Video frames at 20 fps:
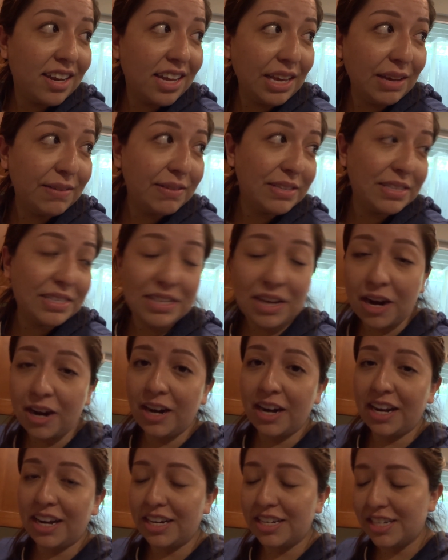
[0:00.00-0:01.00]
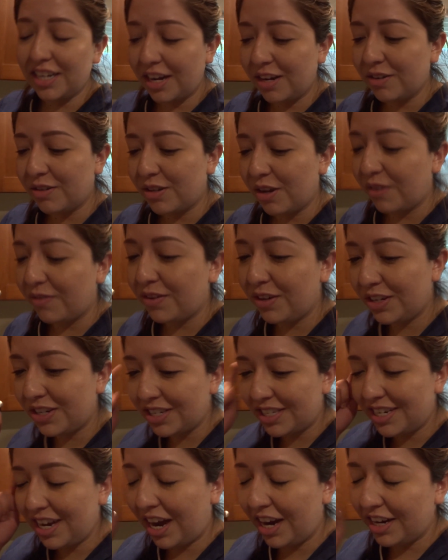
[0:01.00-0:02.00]
He was already good to go. So if you
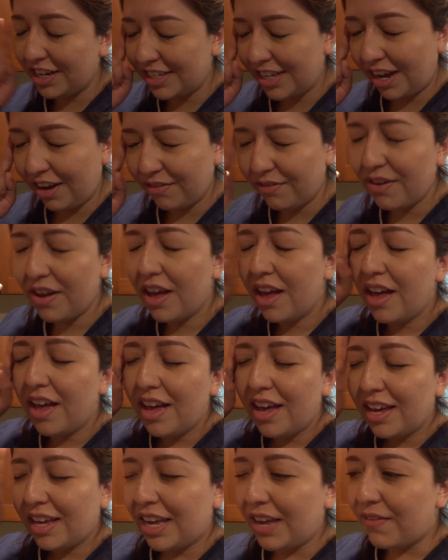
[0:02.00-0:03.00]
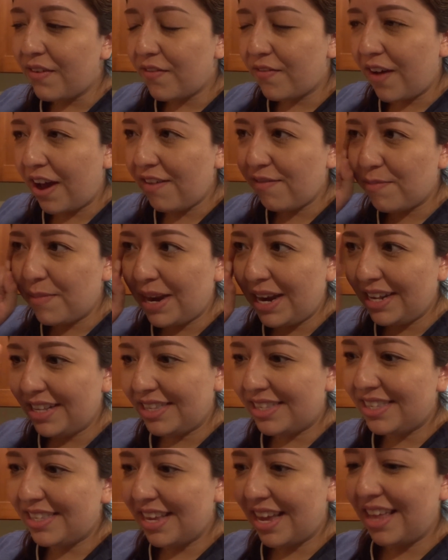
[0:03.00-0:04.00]
just tell yourself give it five
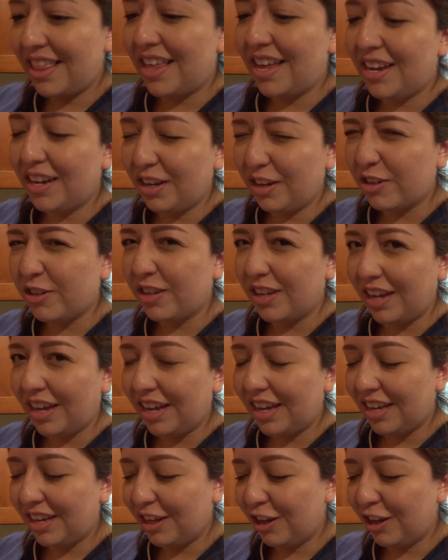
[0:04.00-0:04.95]
minutes, and then usually,